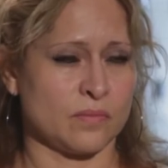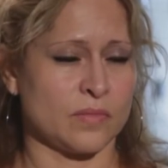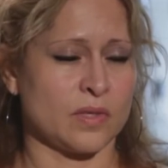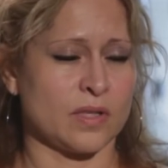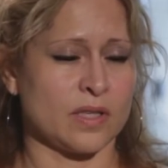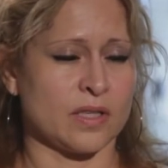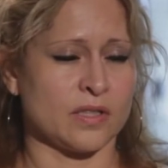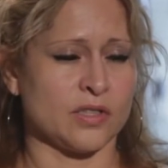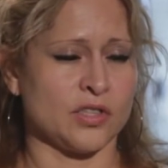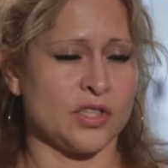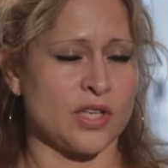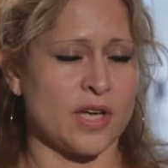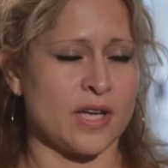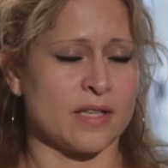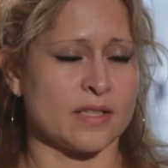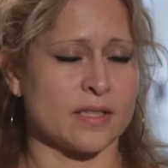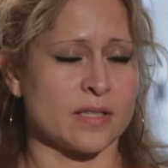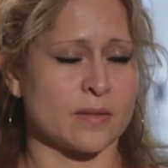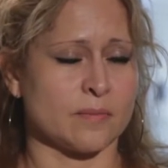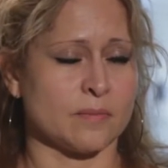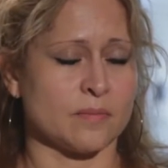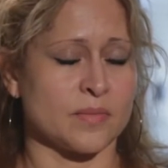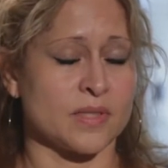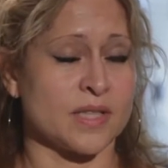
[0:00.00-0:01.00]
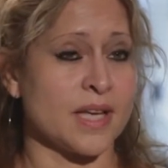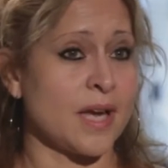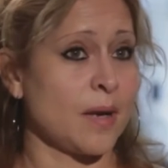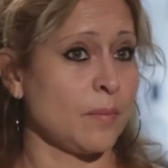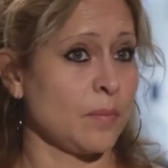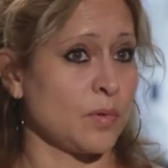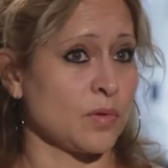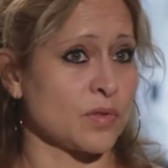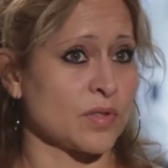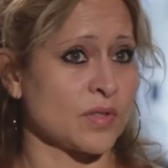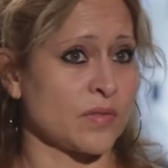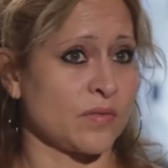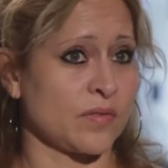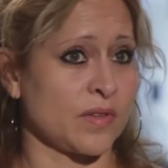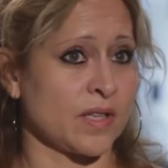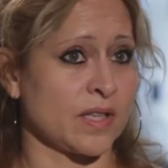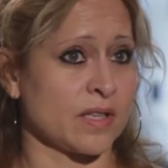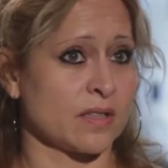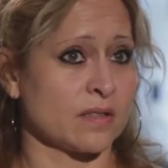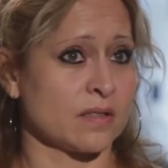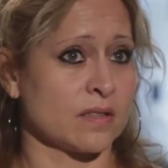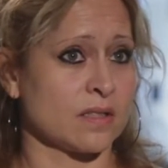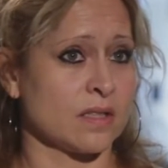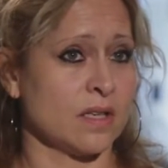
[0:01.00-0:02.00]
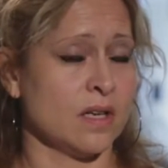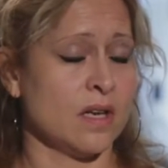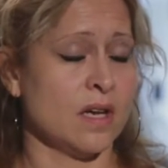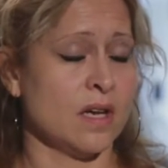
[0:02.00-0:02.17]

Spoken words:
and she had some samples of things.